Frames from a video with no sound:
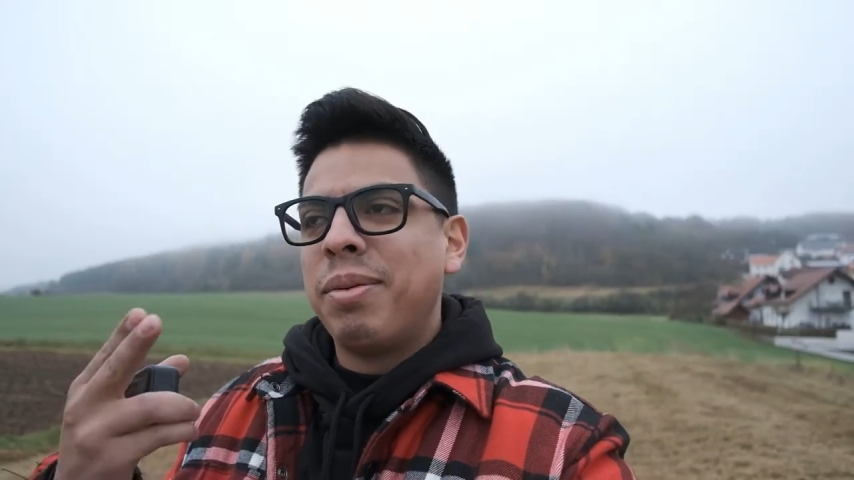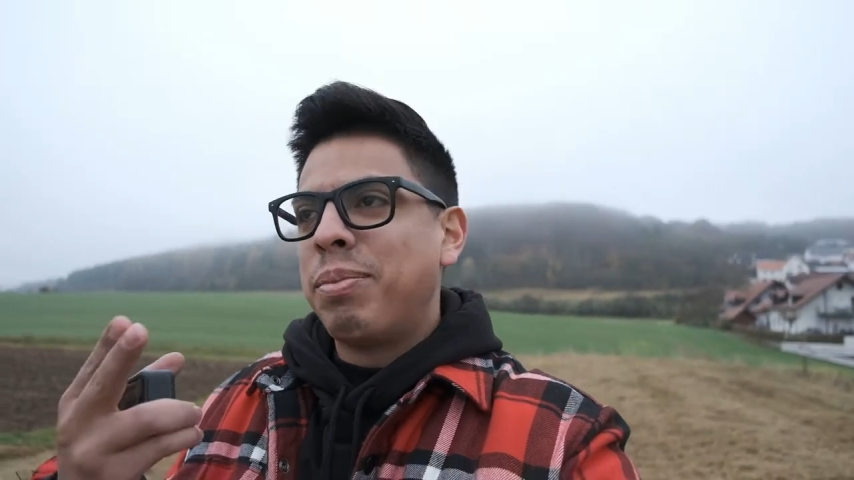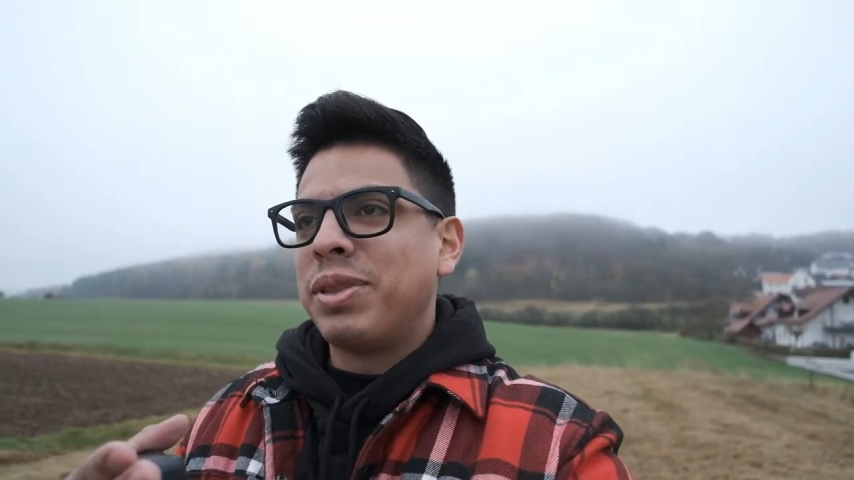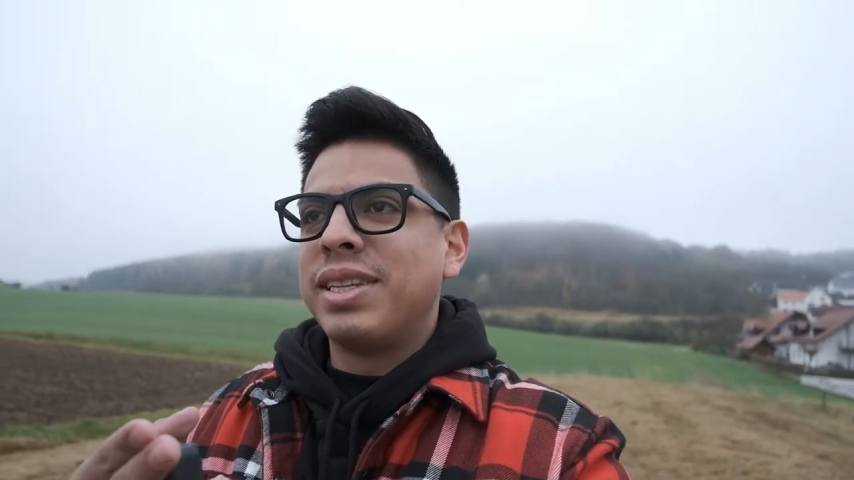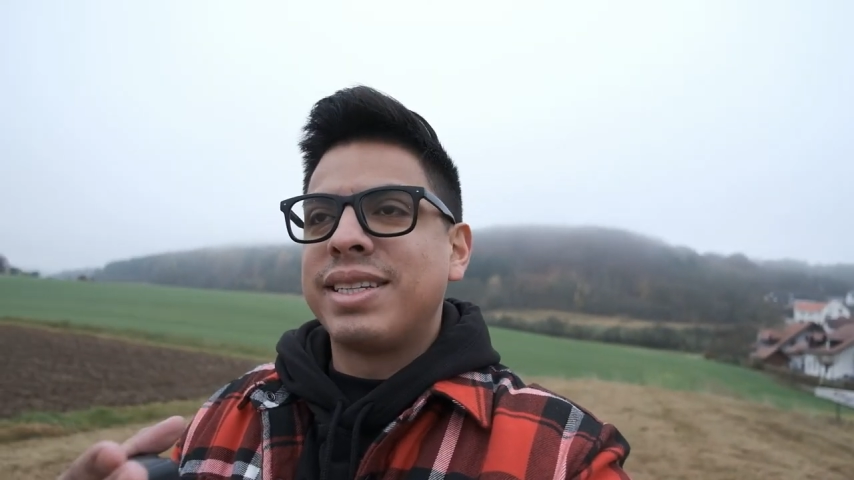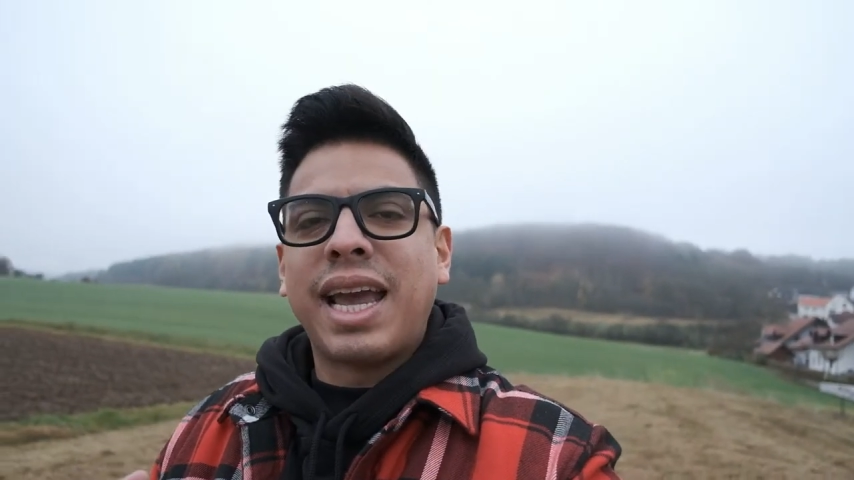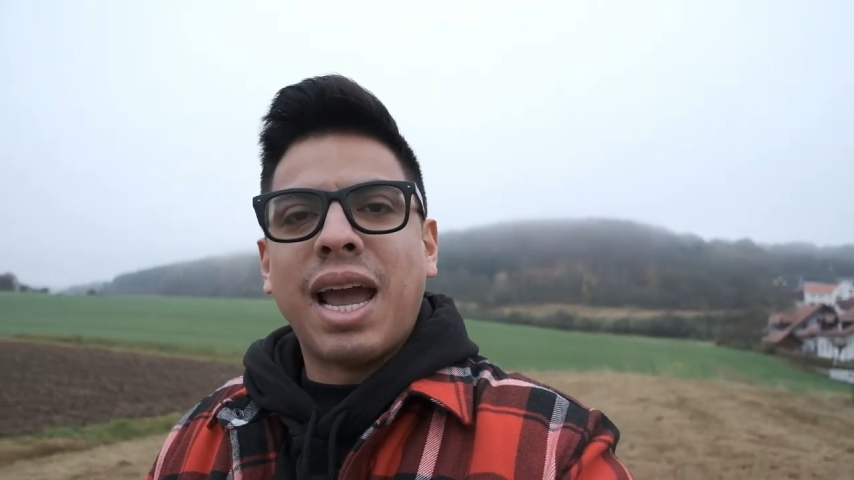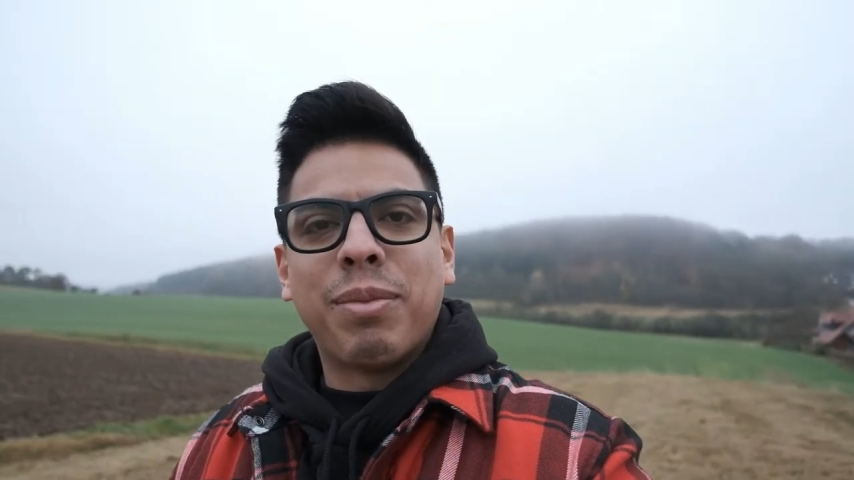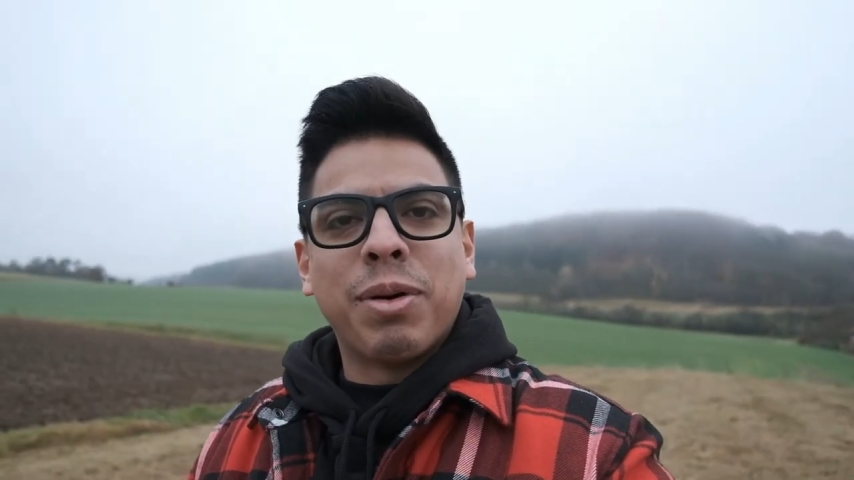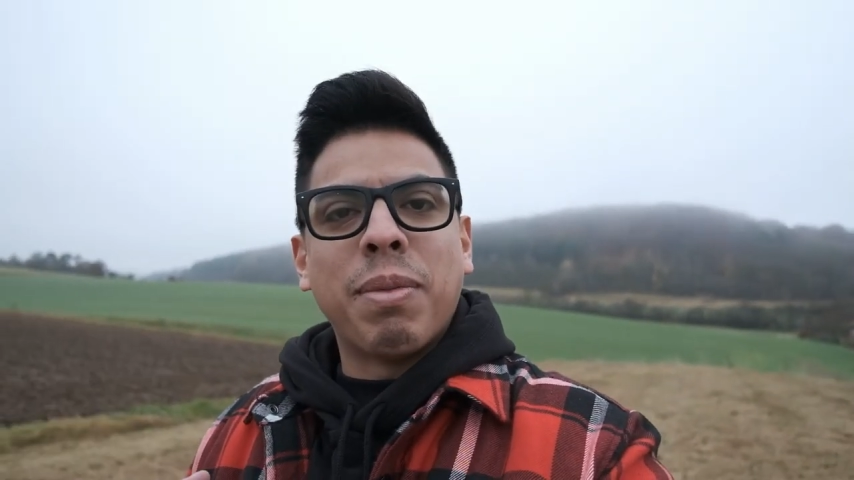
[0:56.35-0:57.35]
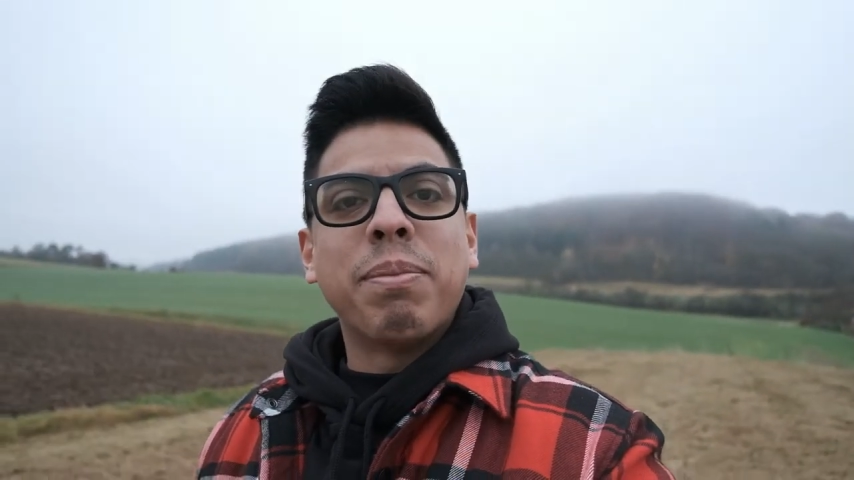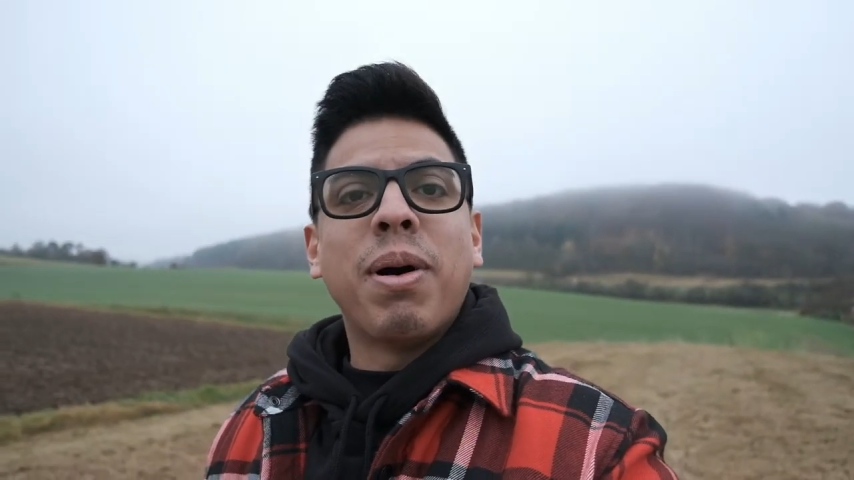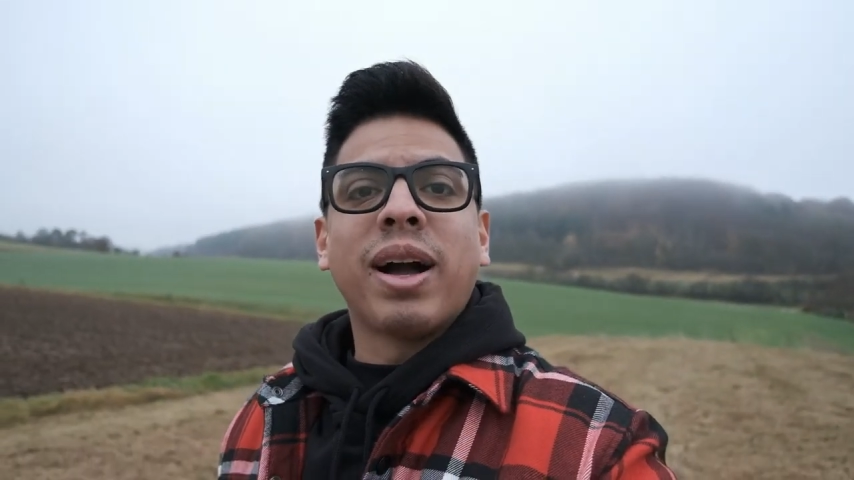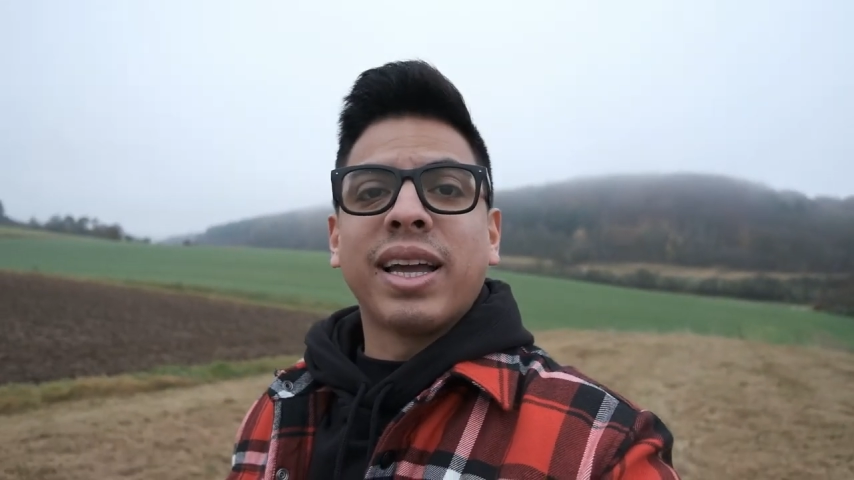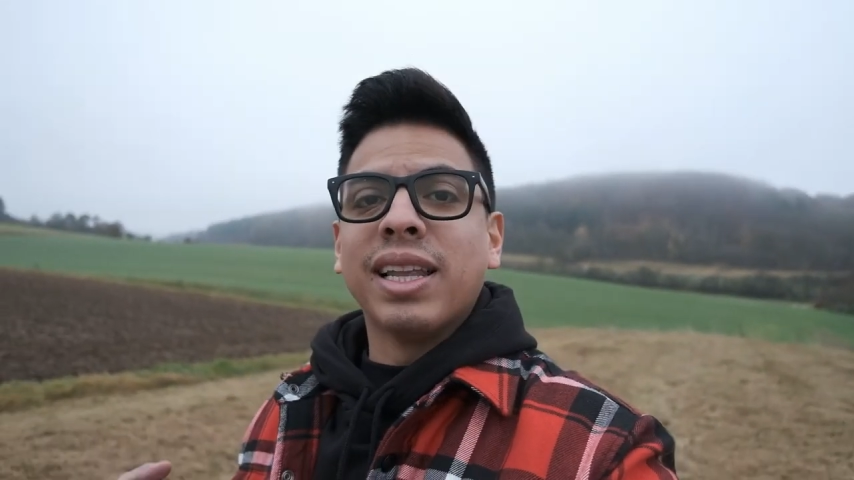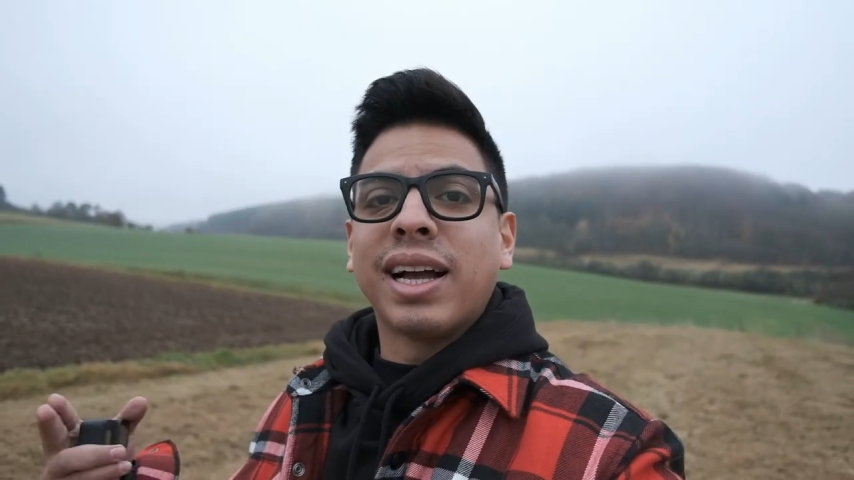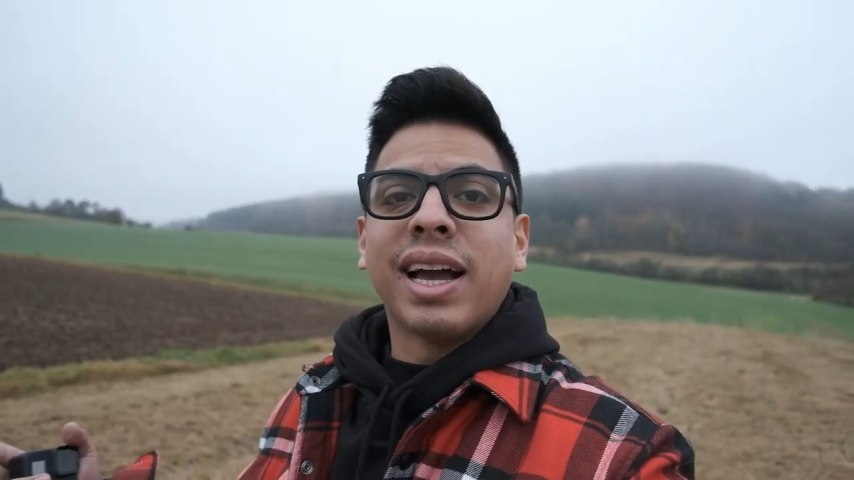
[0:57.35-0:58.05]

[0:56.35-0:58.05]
put this camera in my pocket like